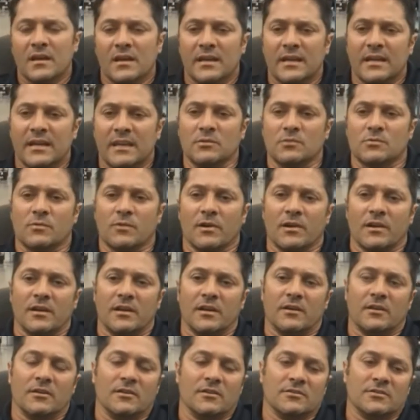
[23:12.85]
He was working
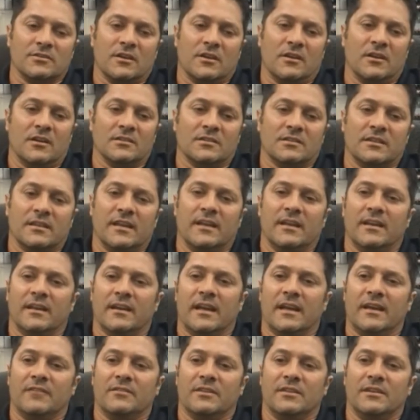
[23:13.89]
at Herzog's, and they didn't
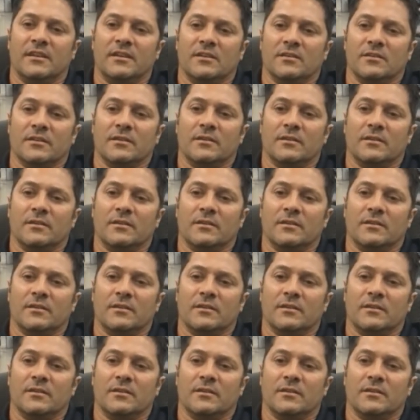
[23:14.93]
have a deal.